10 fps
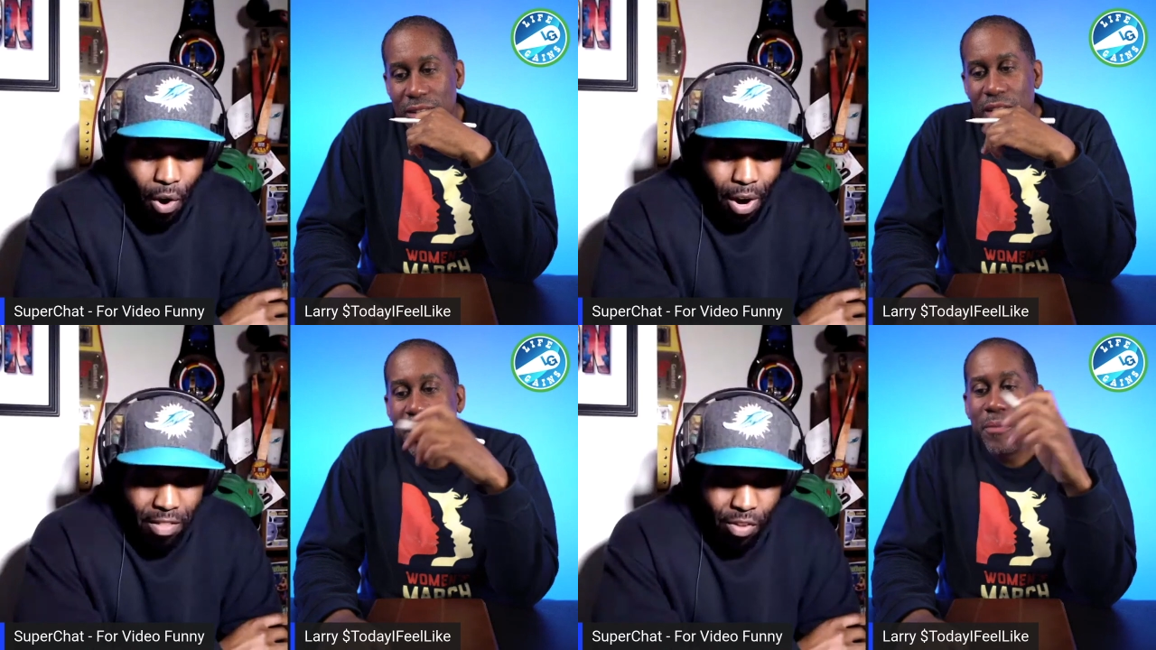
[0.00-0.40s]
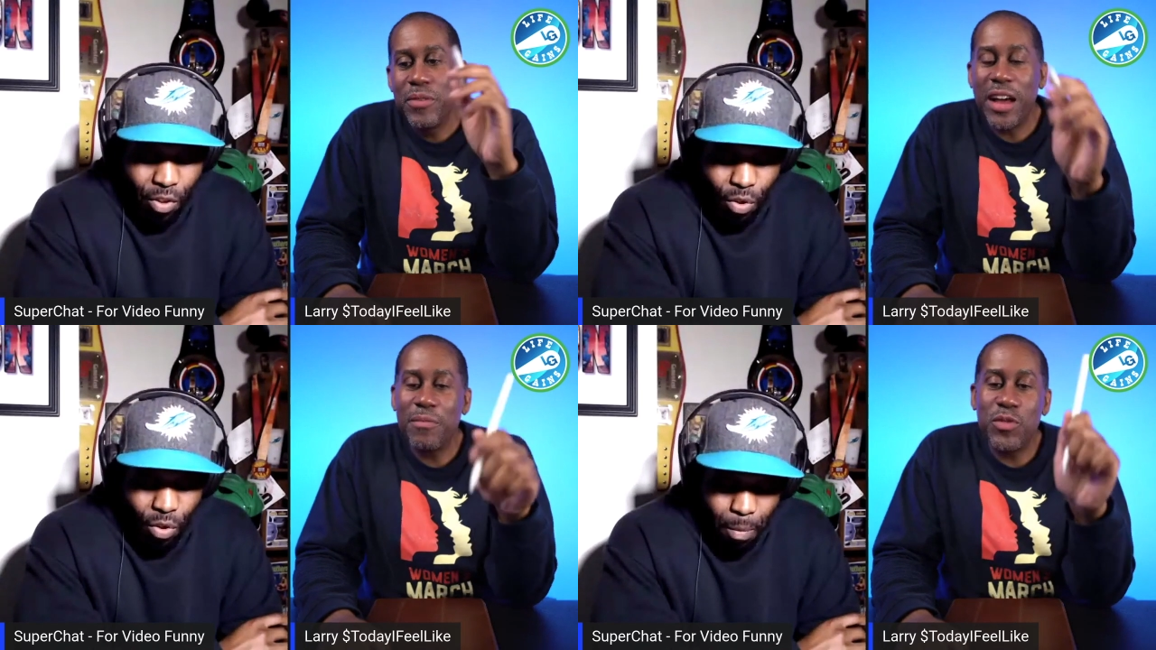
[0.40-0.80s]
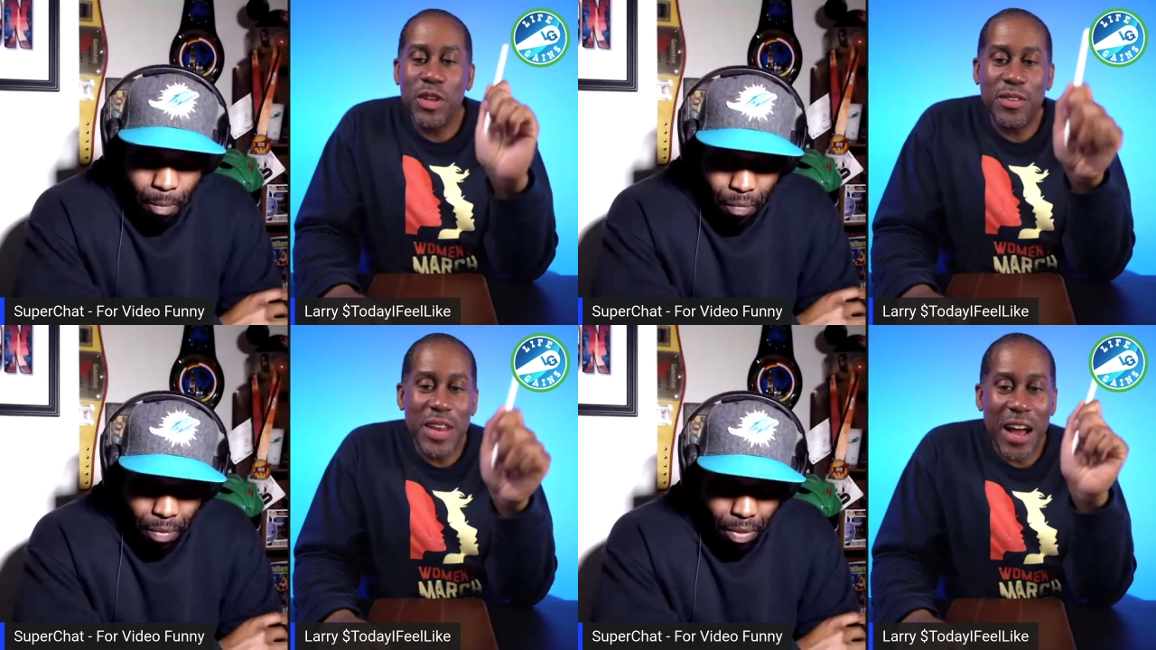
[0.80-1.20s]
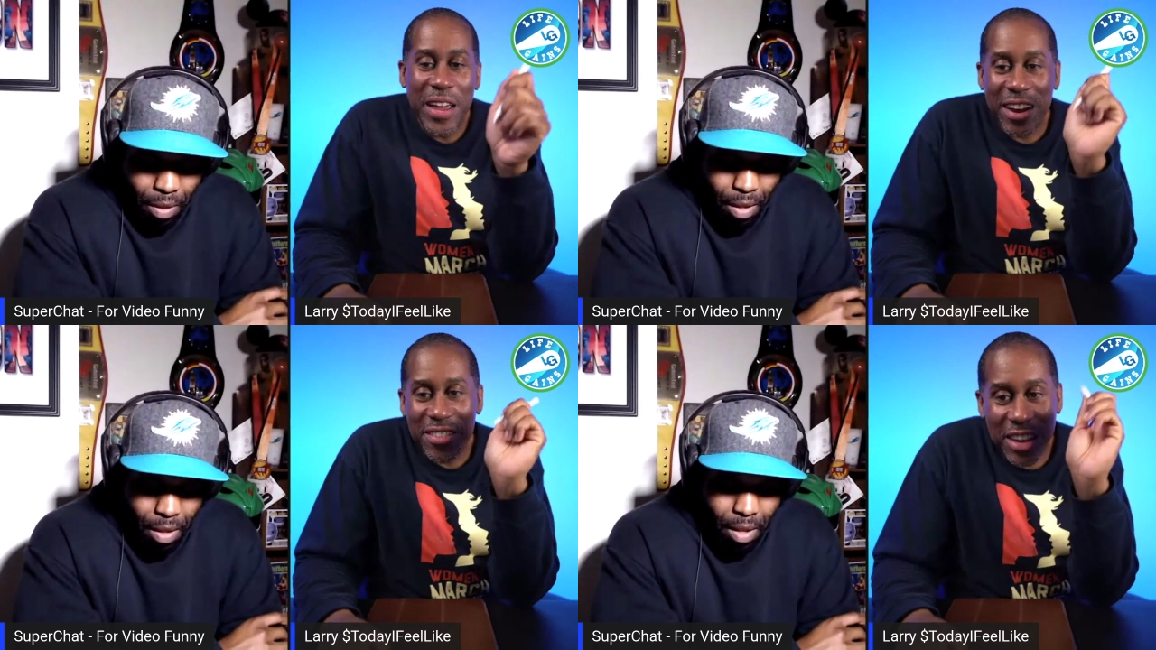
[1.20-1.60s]
Speaker 1: to now here's
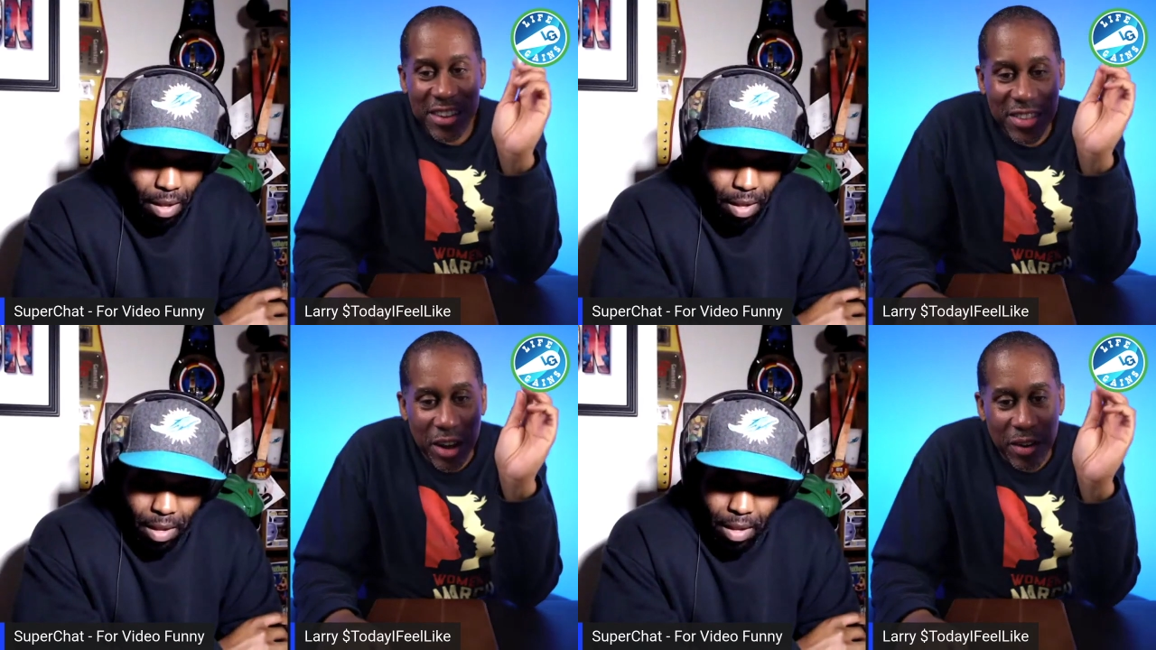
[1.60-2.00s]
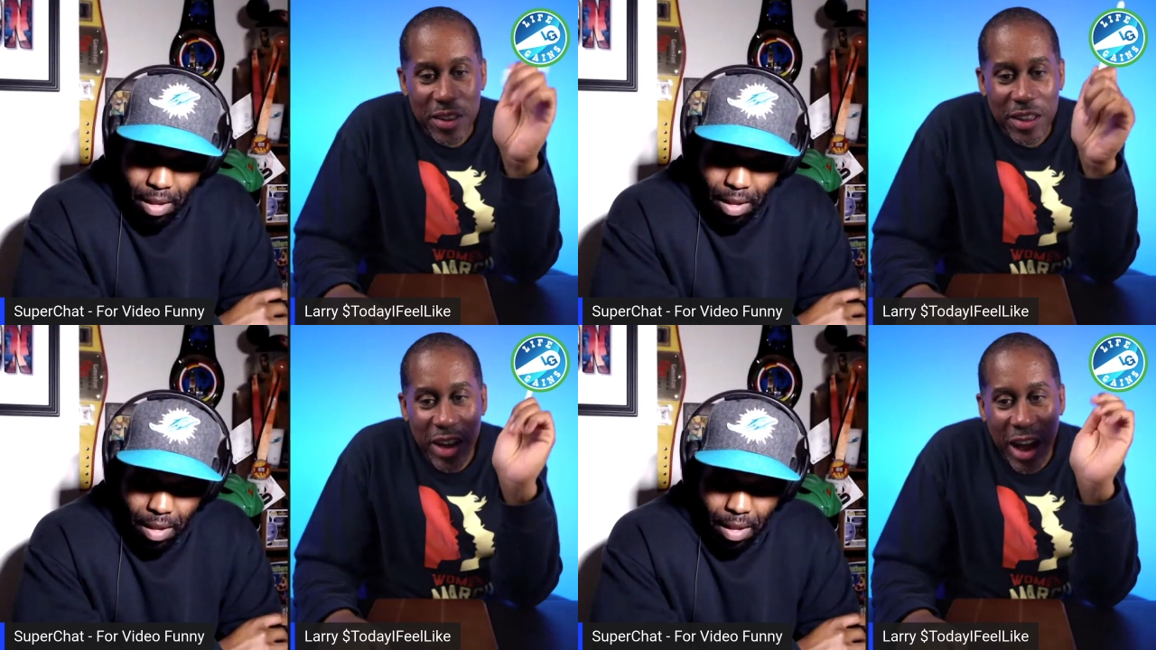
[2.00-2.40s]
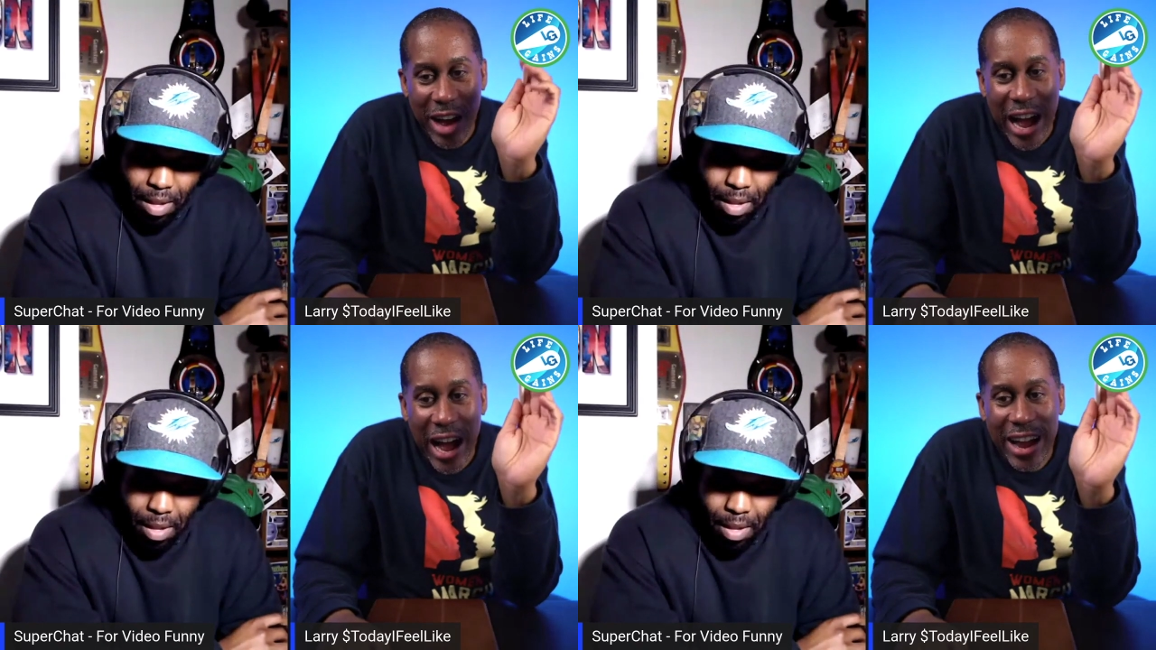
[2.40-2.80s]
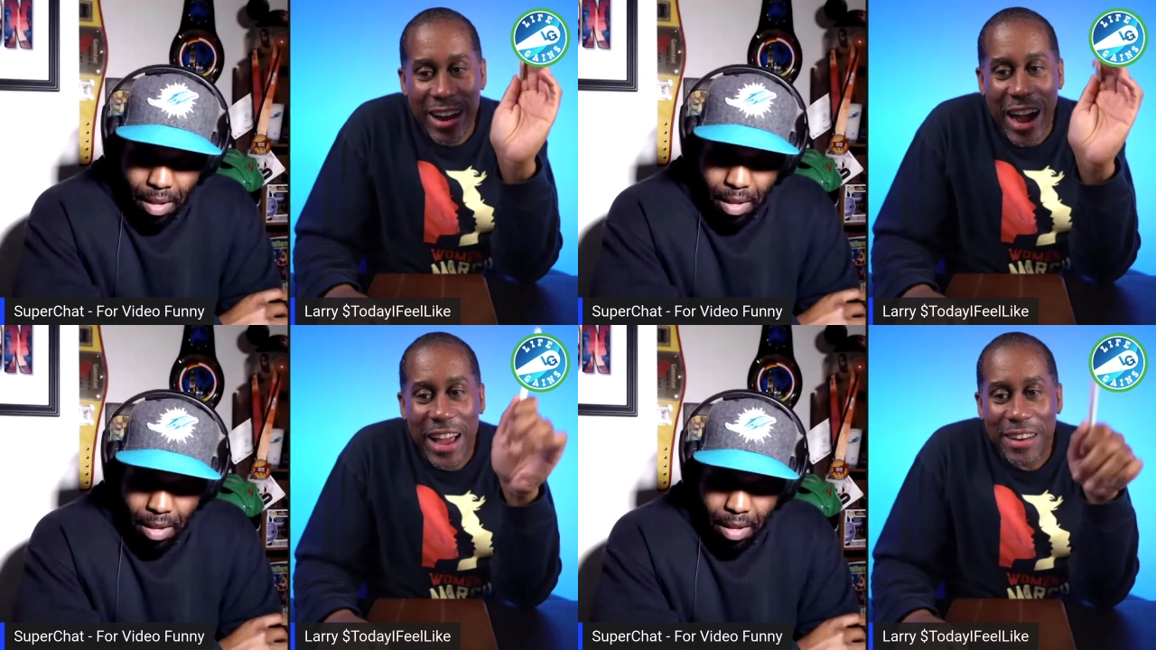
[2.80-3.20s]
this though.
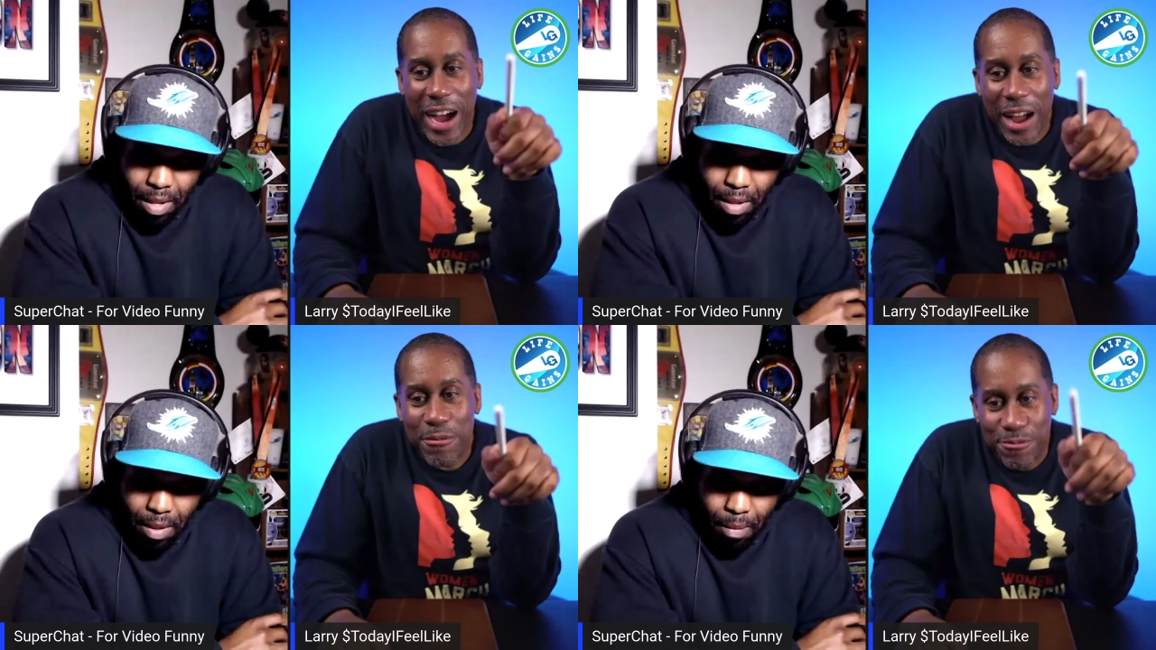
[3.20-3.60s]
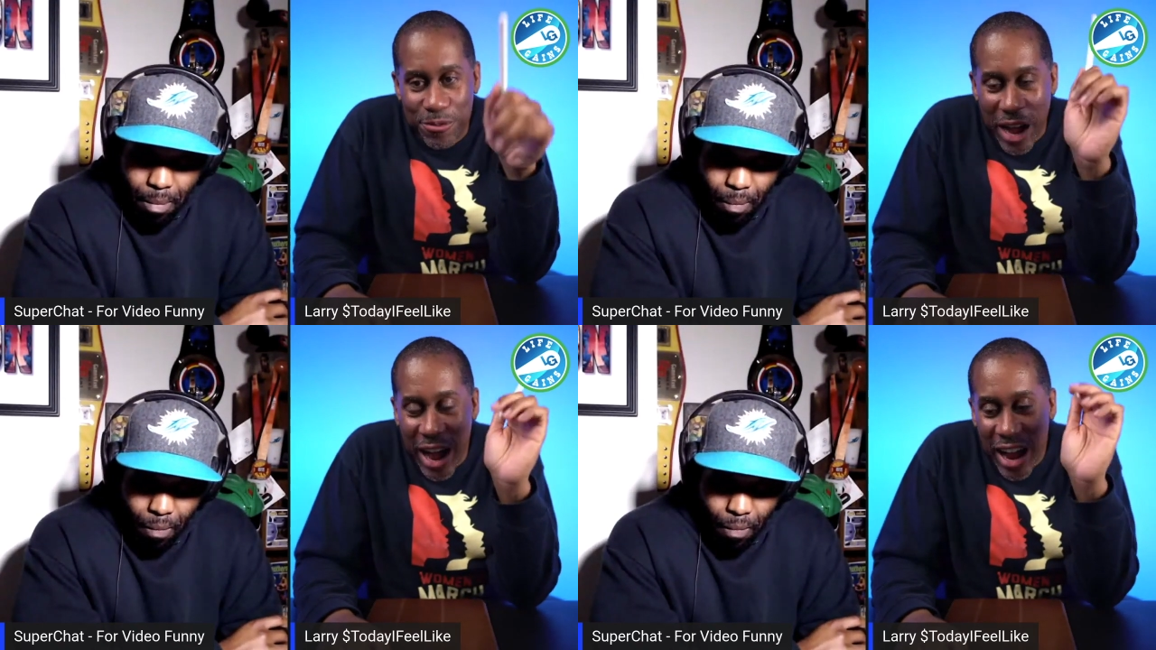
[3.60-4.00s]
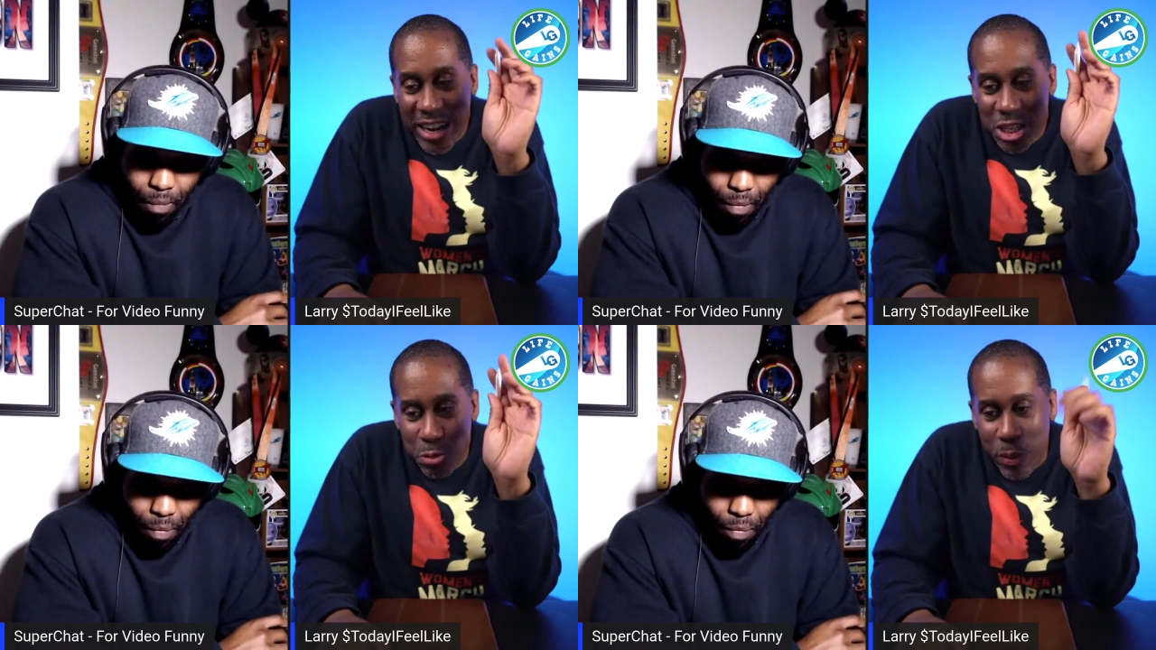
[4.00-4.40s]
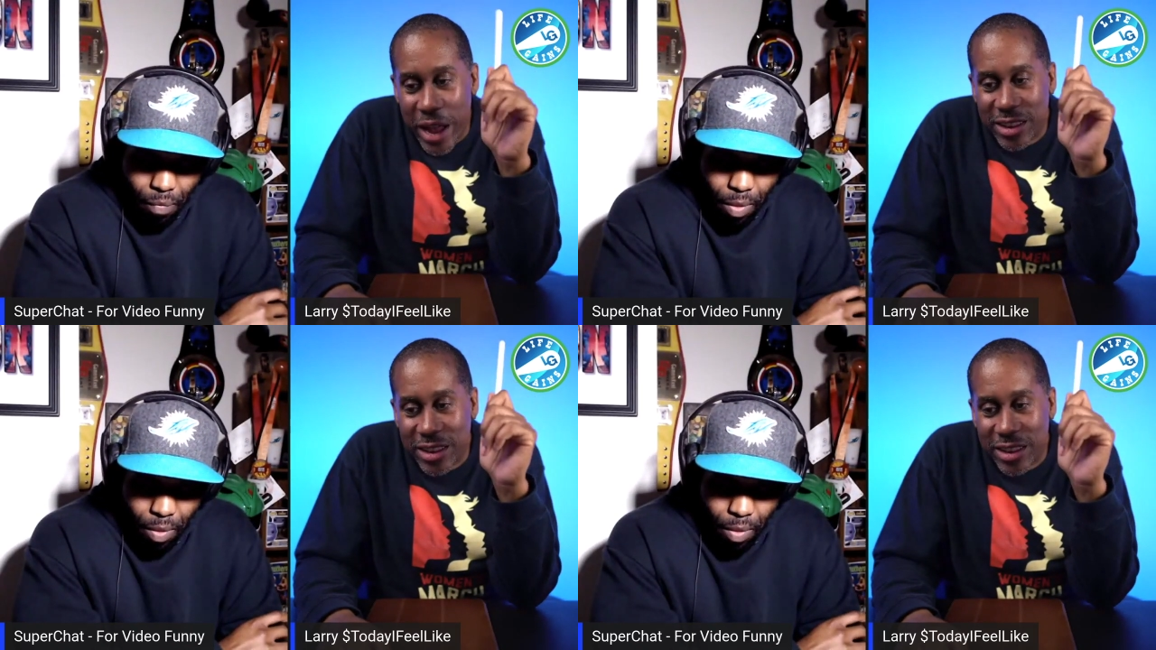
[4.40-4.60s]
I expect